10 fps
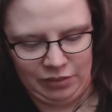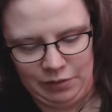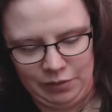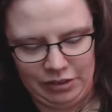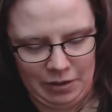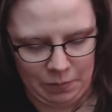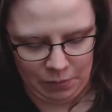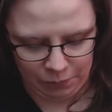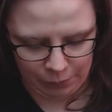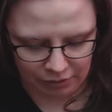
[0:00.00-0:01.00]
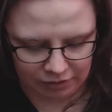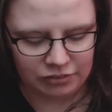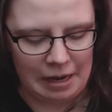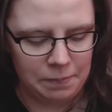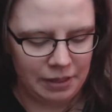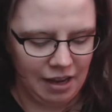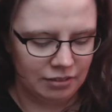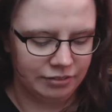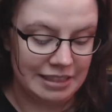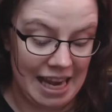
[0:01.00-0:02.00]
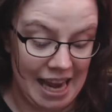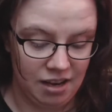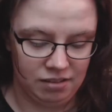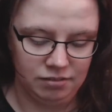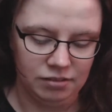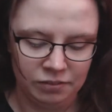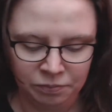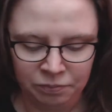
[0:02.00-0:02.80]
I'm just going to pull the wrapping off now